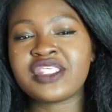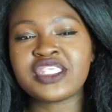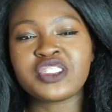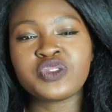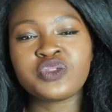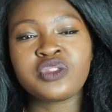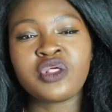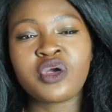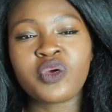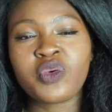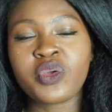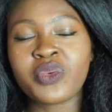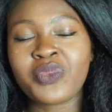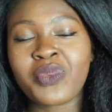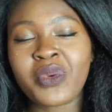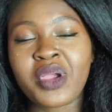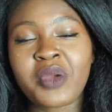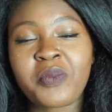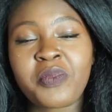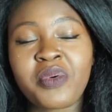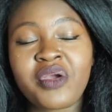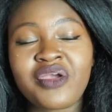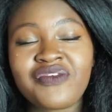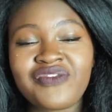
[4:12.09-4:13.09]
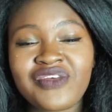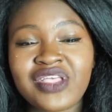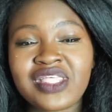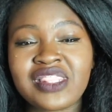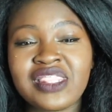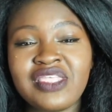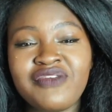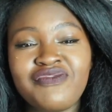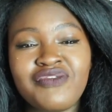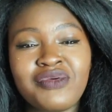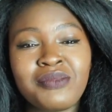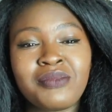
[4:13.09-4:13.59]
This look would work
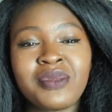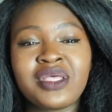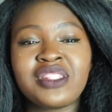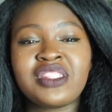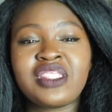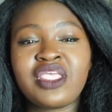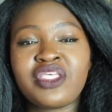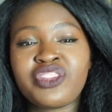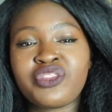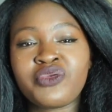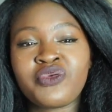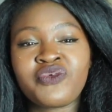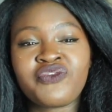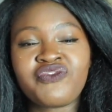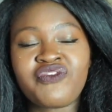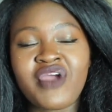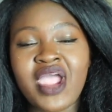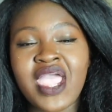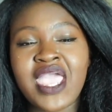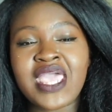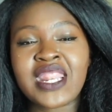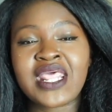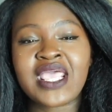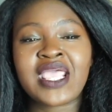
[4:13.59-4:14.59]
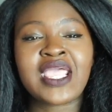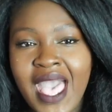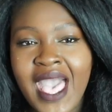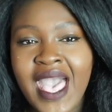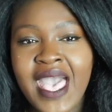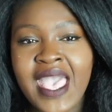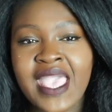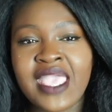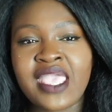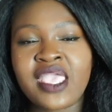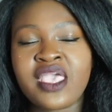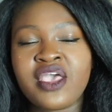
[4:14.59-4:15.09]
perfectly for Monday through Friday.
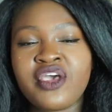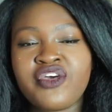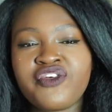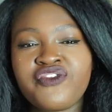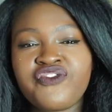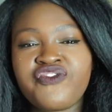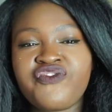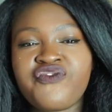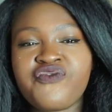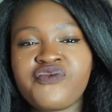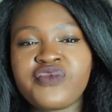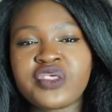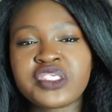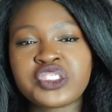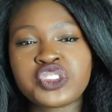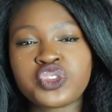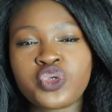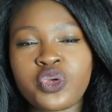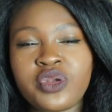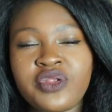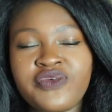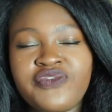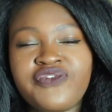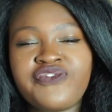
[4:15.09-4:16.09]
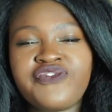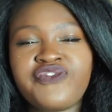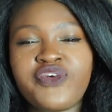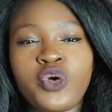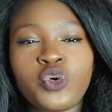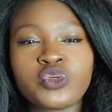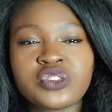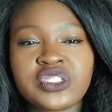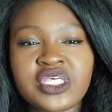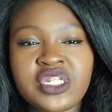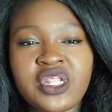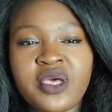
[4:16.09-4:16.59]
I sort of
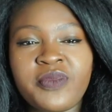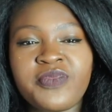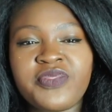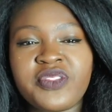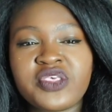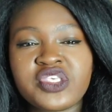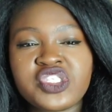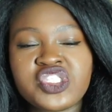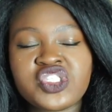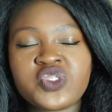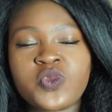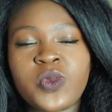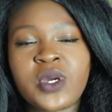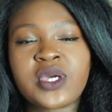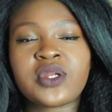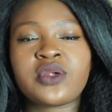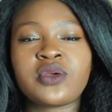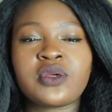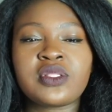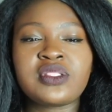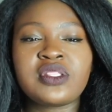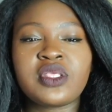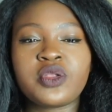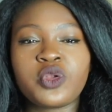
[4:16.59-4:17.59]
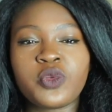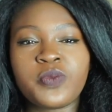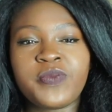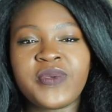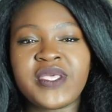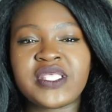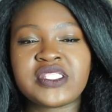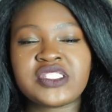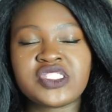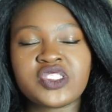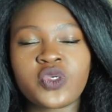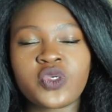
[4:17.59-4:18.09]
folded up the sweater a little bit